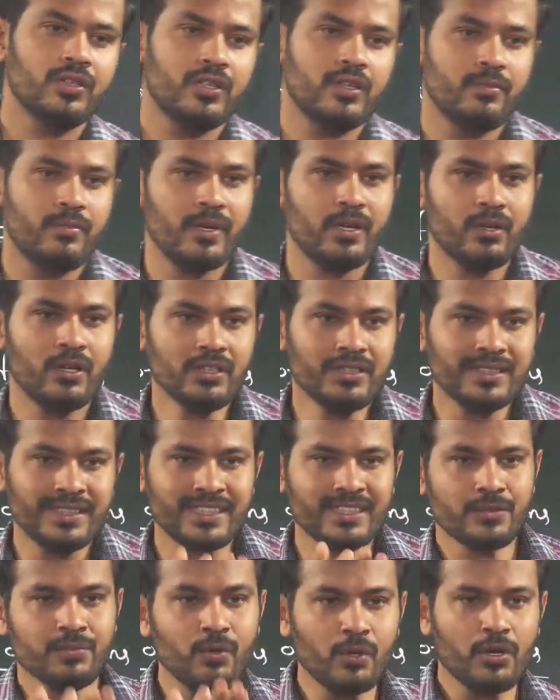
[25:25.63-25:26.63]
Because
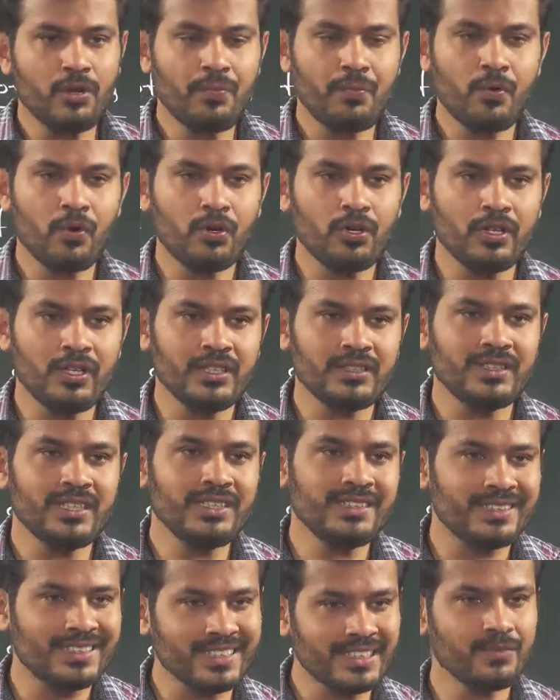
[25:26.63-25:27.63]
6 mole of proton is there,
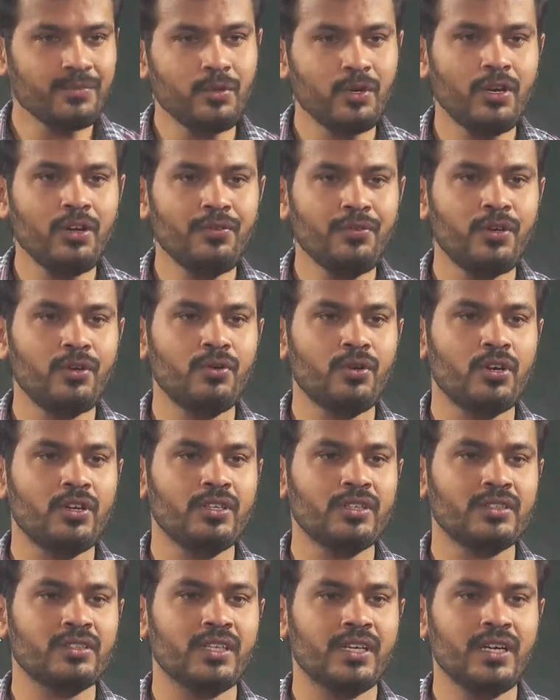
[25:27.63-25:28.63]
6 mole of neutron
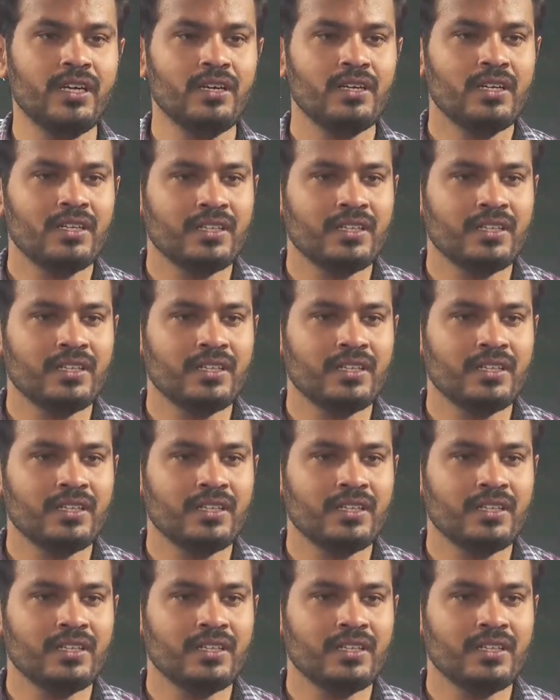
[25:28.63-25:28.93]
is there,